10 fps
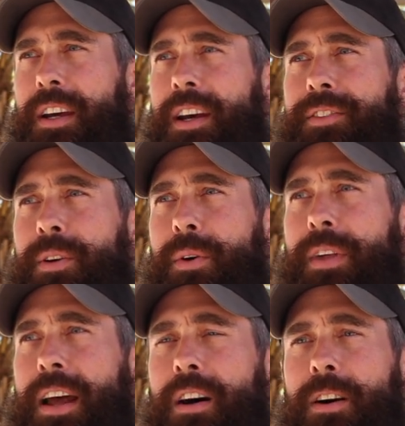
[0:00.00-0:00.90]
And so
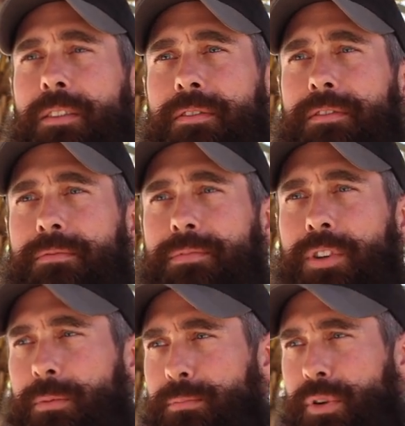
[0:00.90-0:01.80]
that all
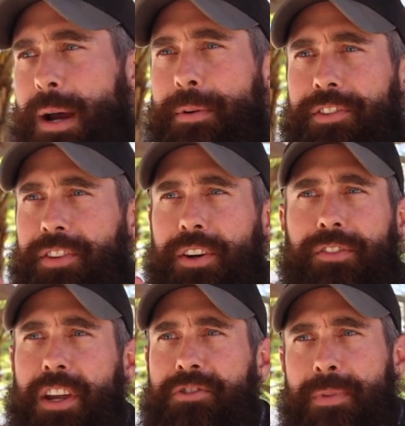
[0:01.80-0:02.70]
took prominent center
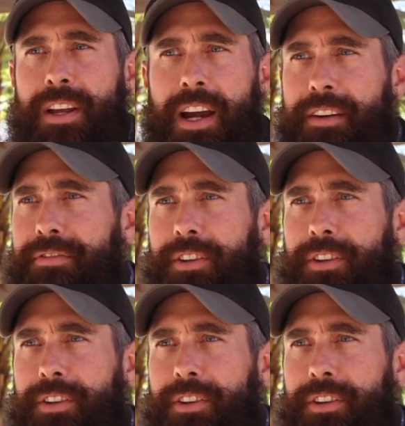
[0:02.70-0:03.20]
stage in my life.